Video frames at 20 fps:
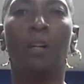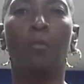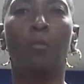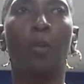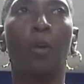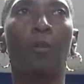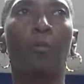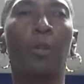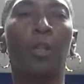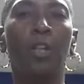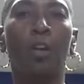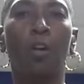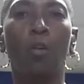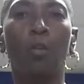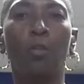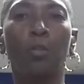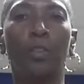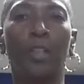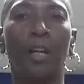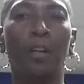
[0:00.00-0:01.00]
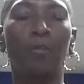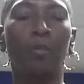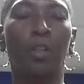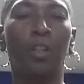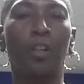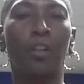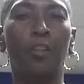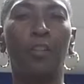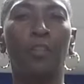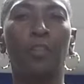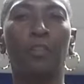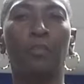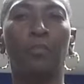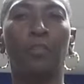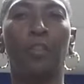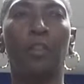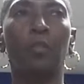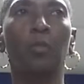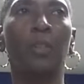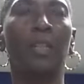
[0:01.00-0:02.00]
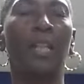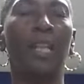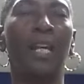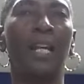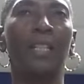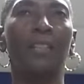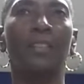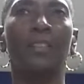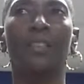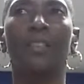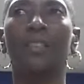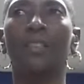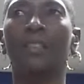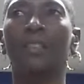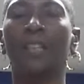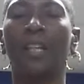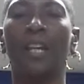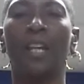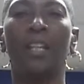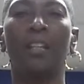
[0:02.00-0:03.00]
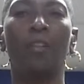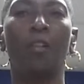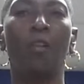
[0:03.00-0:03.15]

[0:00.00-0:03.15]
where we hold our Learn to Flow classes and